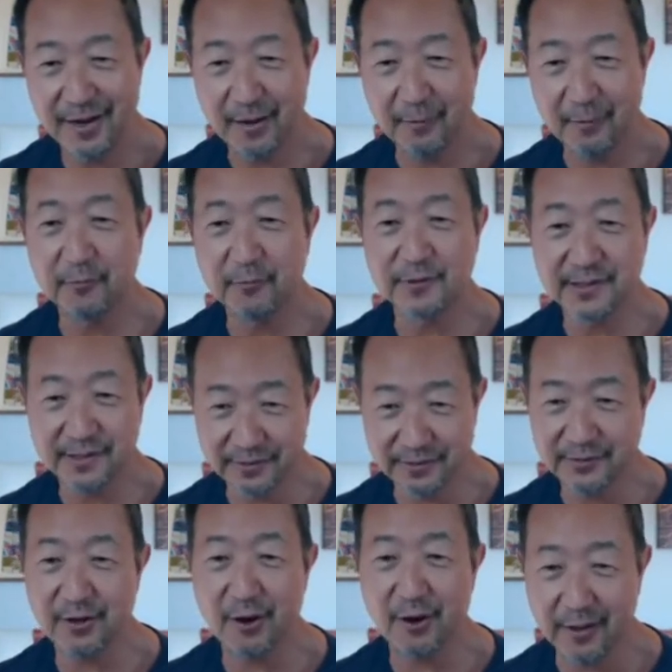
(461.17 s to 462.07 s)
We're
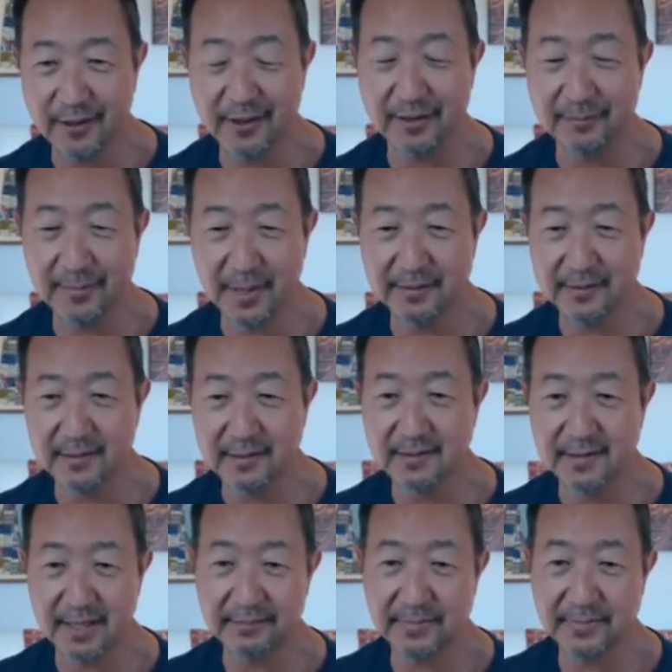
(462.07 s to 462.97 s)
still talking about the
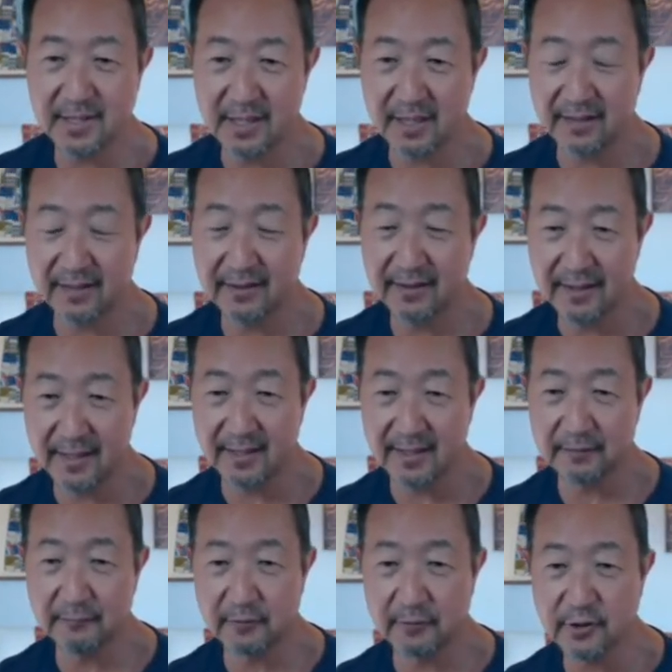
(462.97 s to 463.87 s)
same
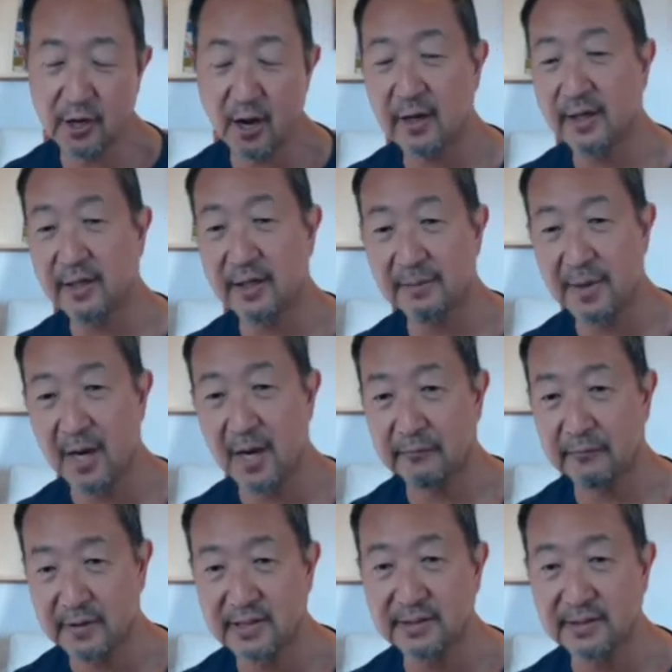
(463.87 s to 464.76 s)
thing. We're talking
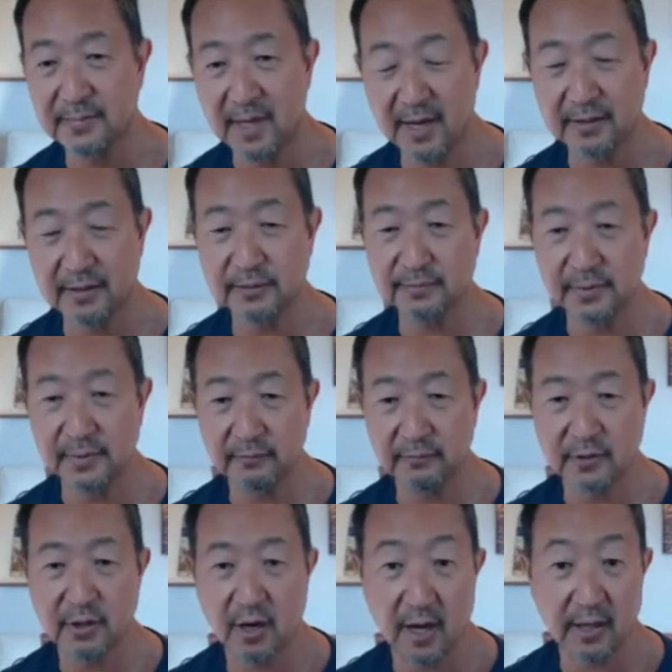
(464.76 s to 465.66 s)
about risk management.
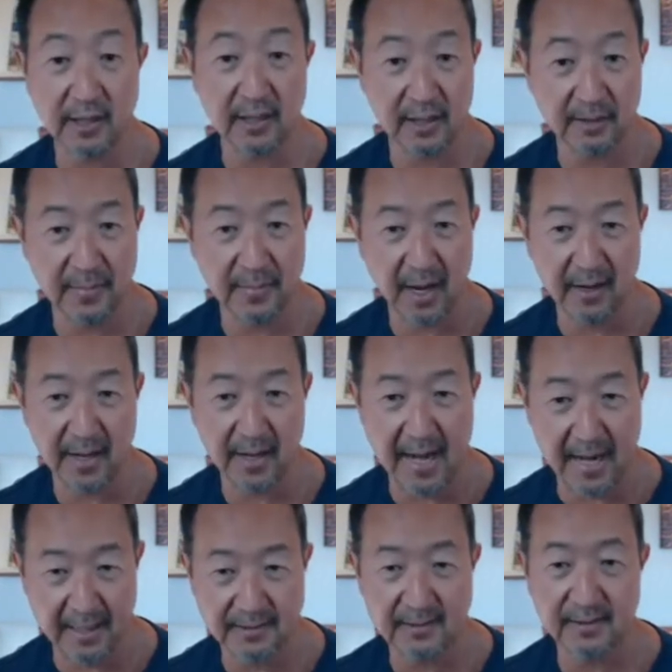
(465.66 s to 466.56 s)
We're talking about
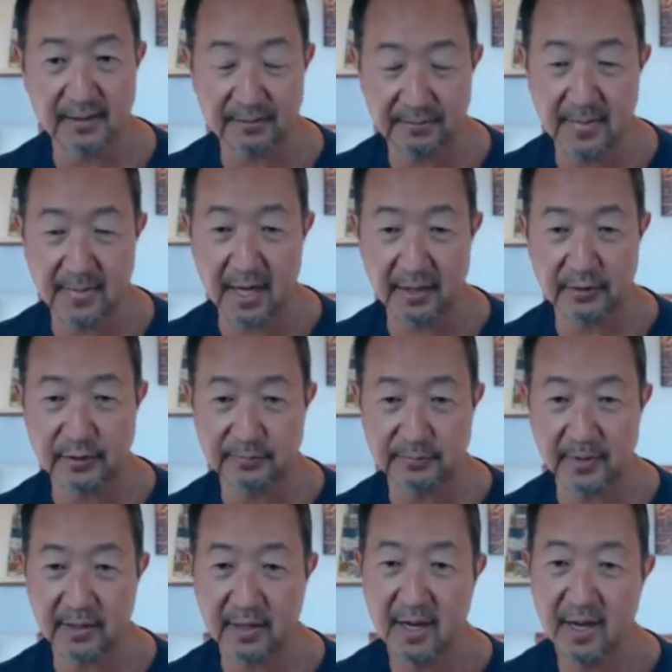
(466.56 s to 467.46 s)
asset
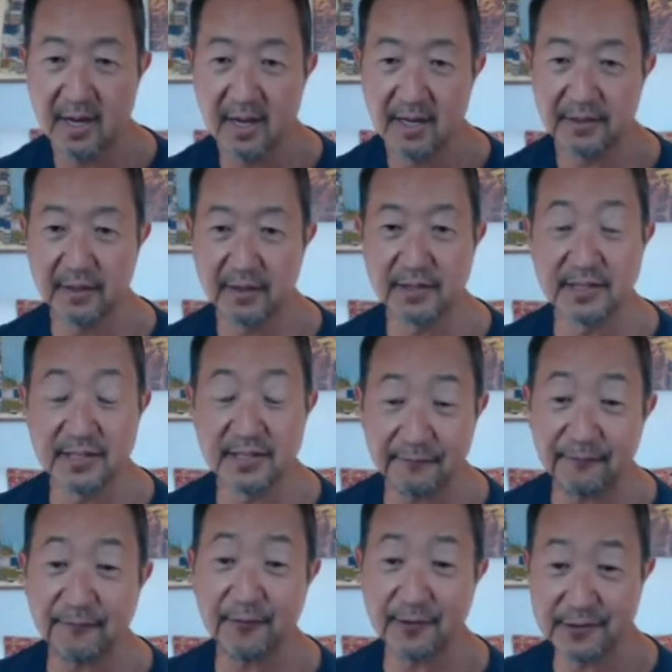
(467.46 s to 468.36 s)
management. The
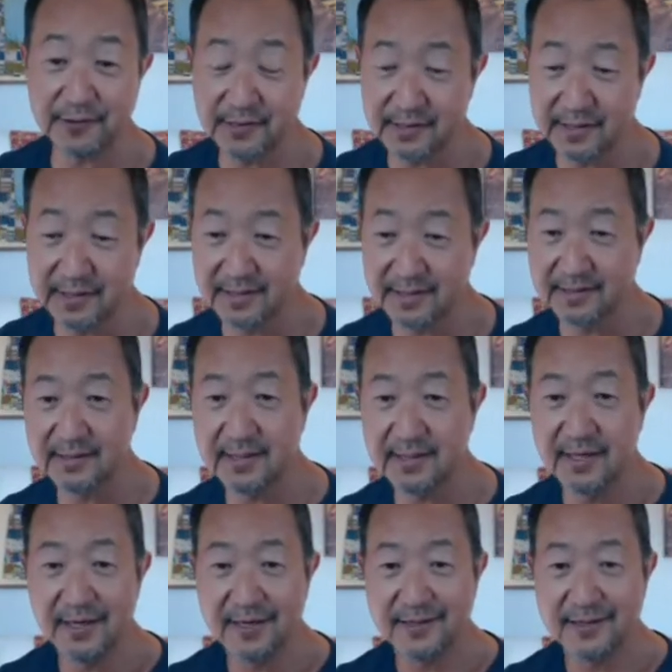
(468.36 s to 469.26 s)
difference is
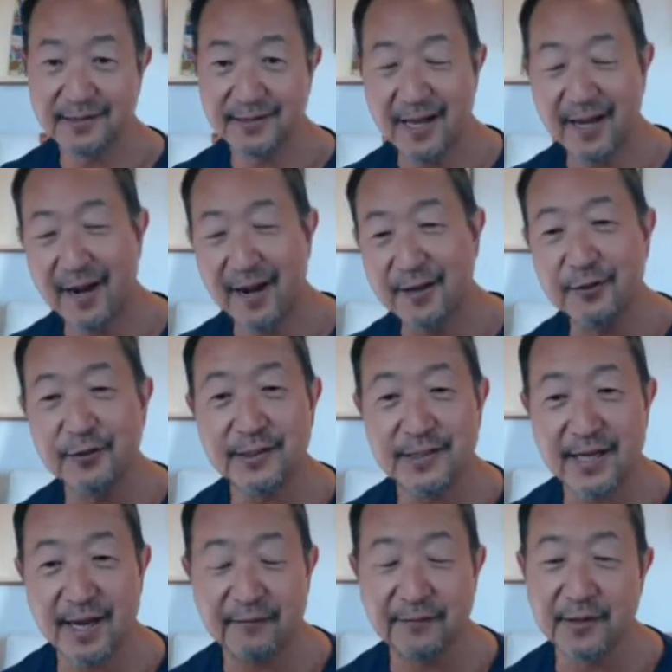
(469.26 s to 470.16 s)
that I used
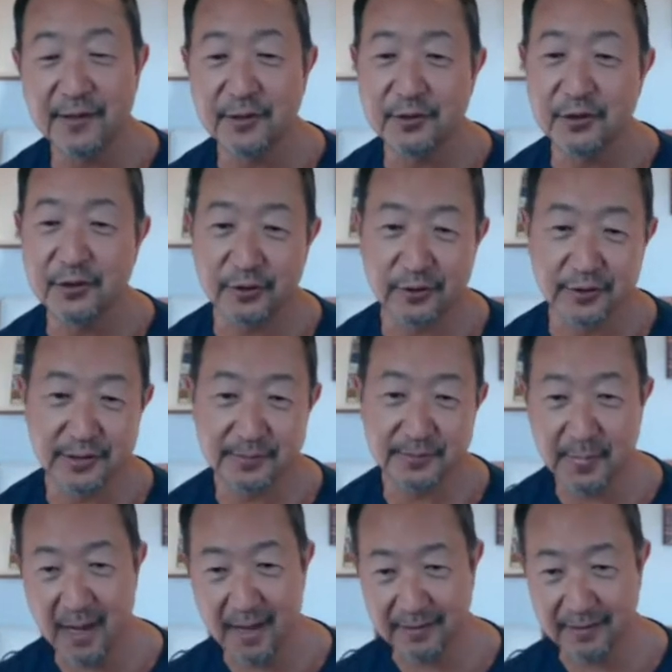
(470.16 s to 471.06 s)
to have an insurance
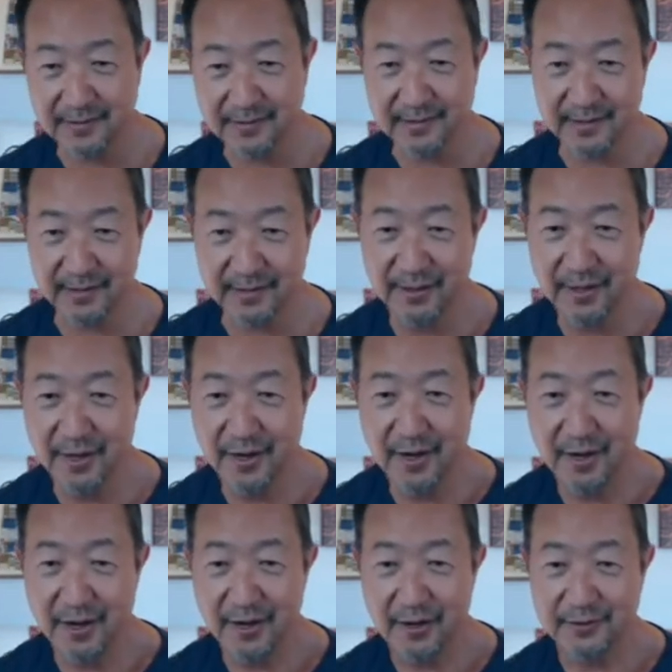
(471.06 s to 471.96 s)
policy
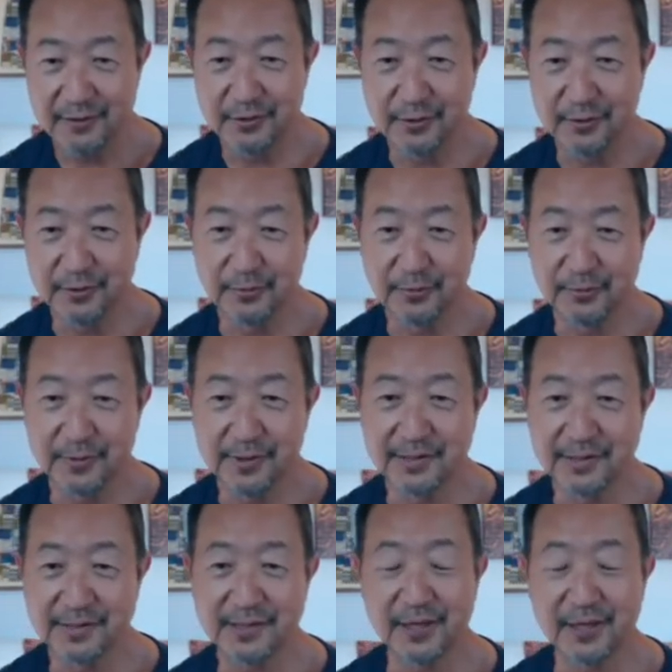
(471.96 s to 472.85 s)
to
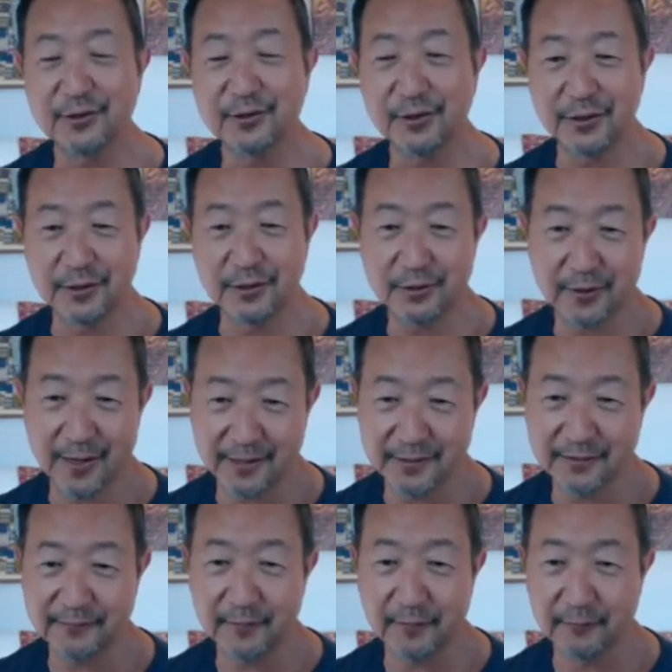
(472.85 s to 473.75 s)
essentially
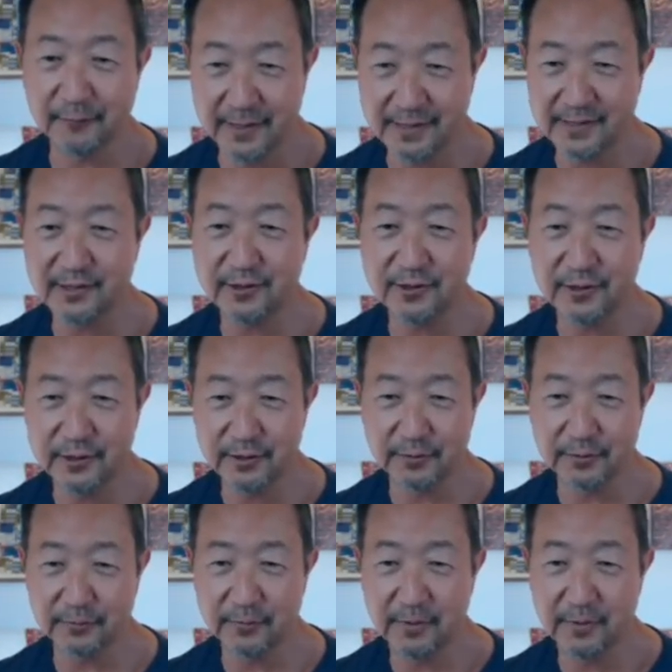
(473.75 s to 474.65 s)
transfer risk
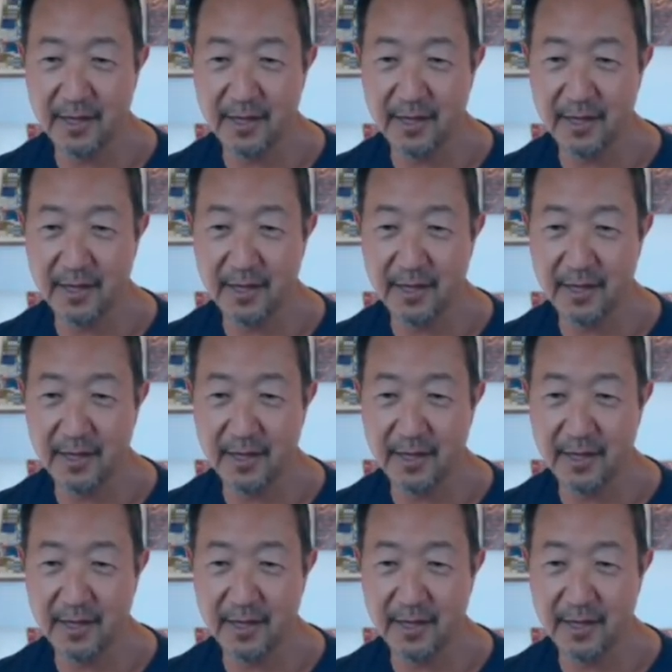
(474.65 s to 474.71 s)
to.